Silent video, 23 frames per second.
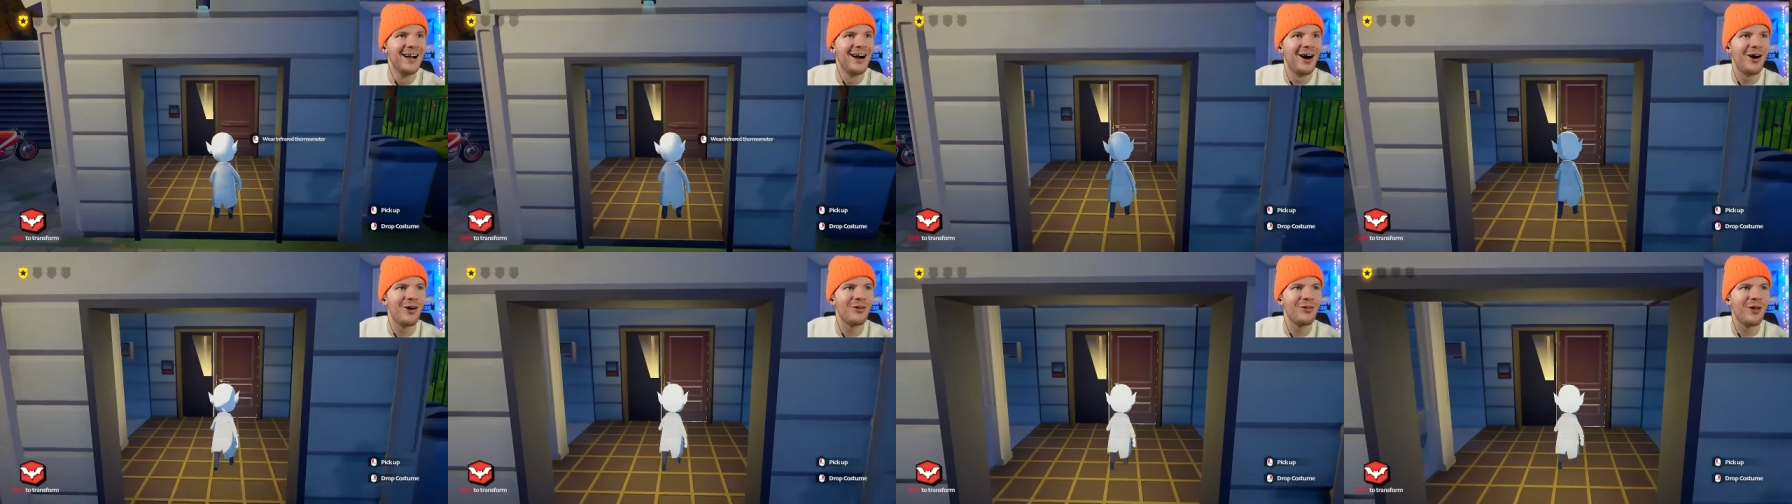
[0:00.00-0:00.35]

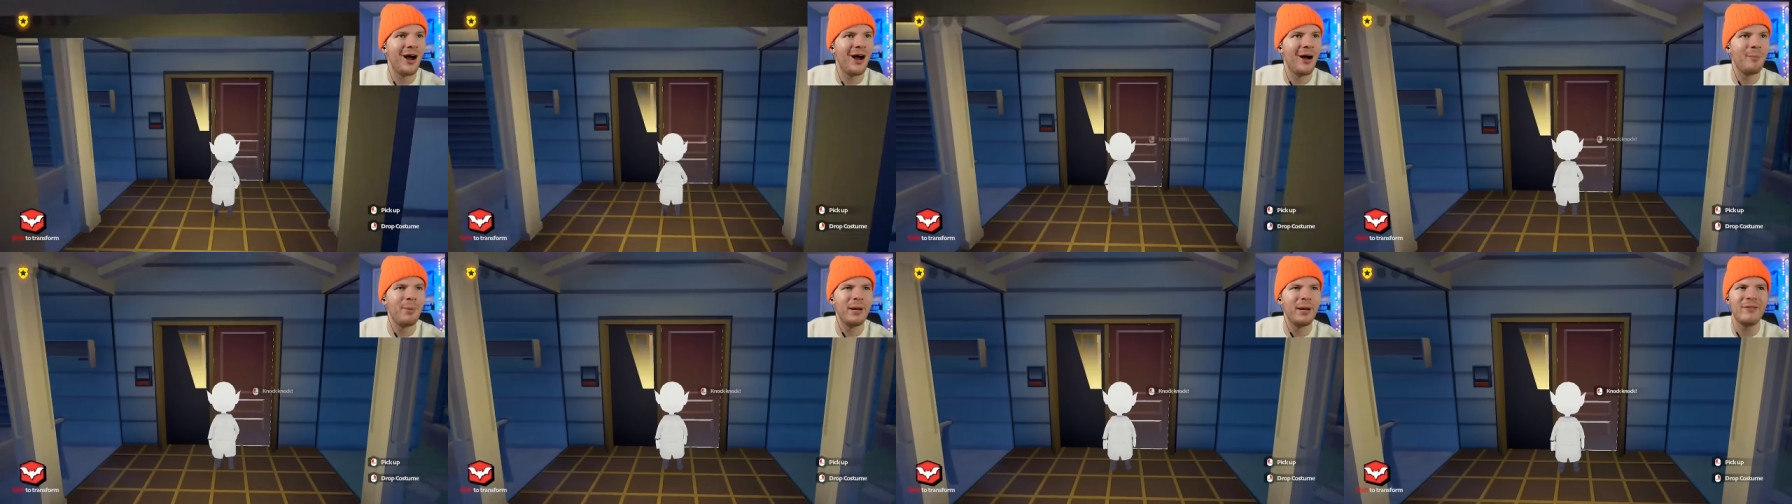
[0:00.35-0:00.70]
Hold
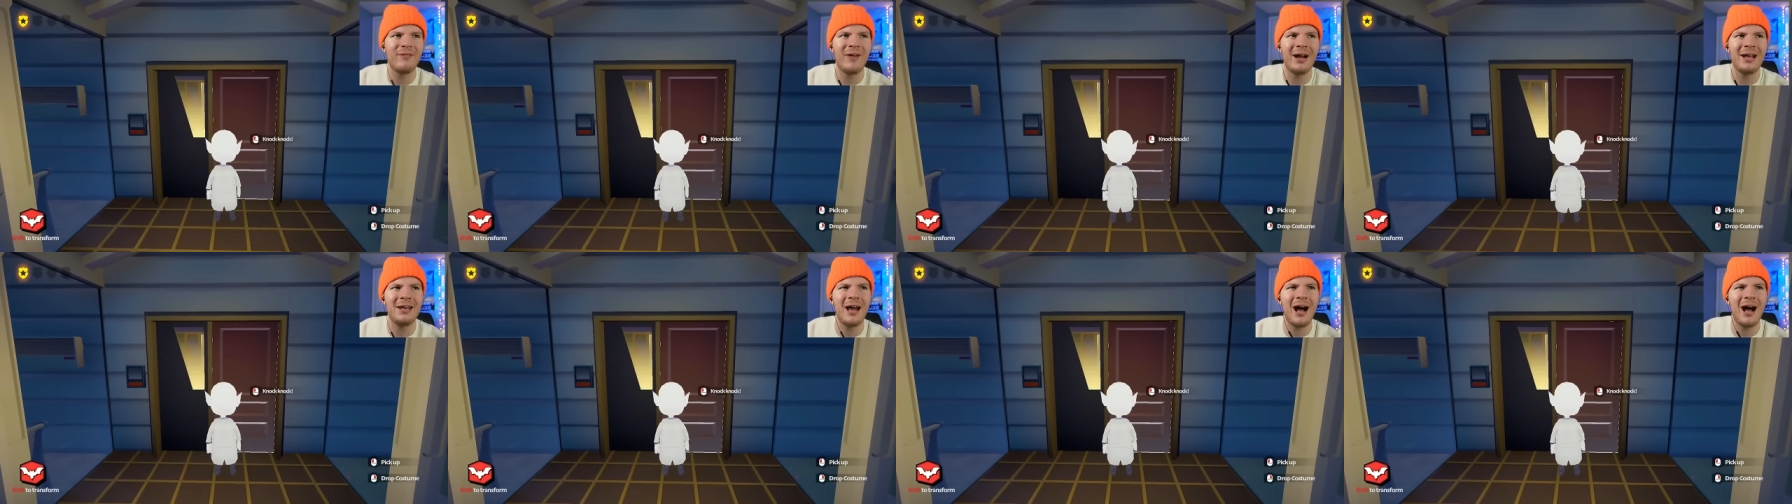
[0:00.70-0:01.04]
on. But if
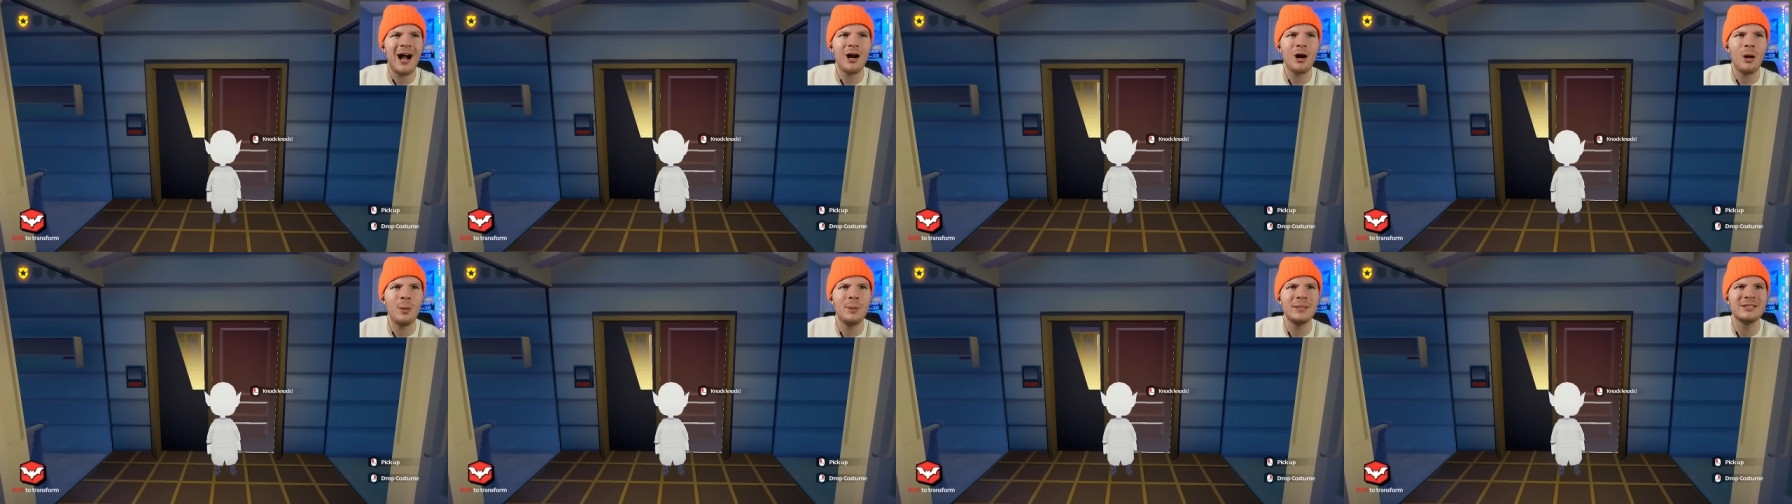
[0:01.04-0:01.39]
I
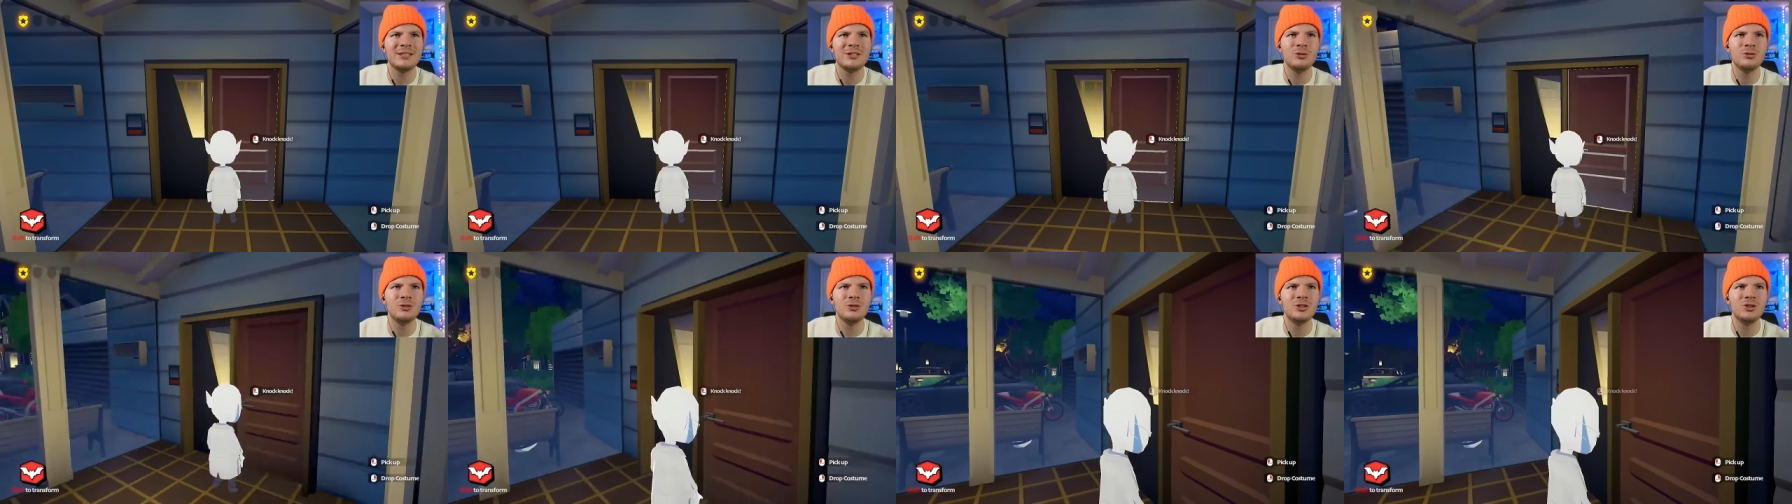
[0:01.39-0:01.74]
knock on this
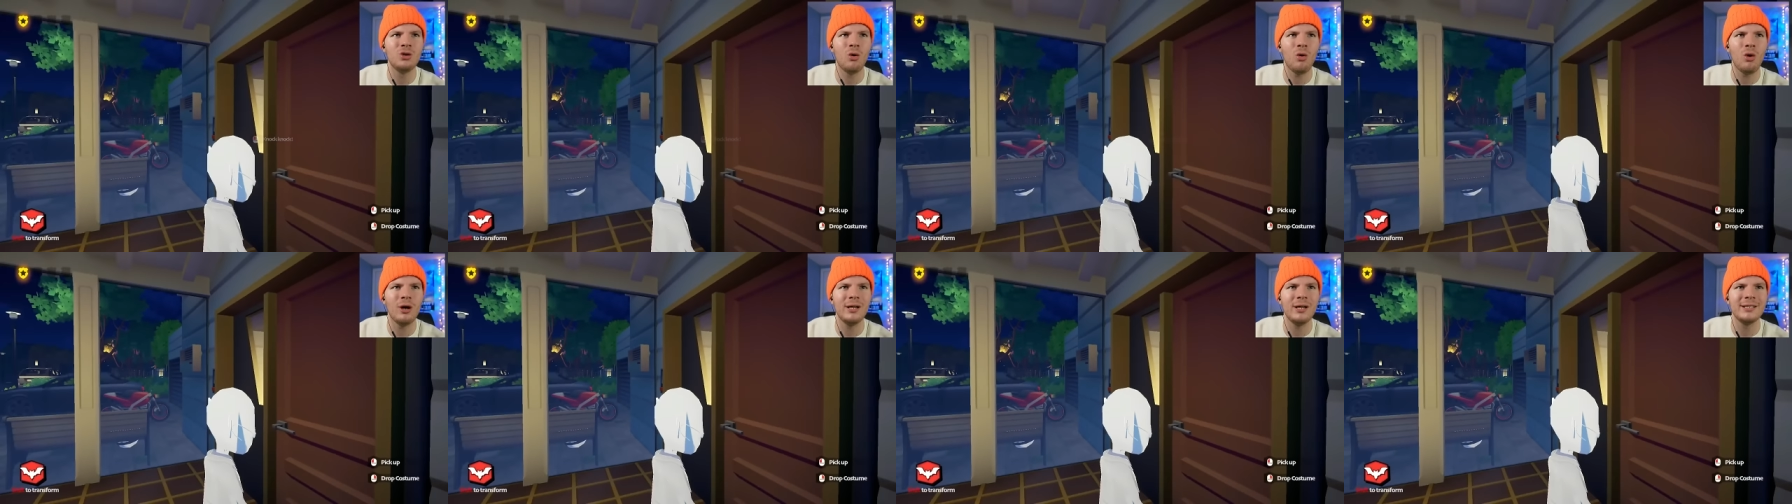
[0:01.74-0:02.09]
dude's door,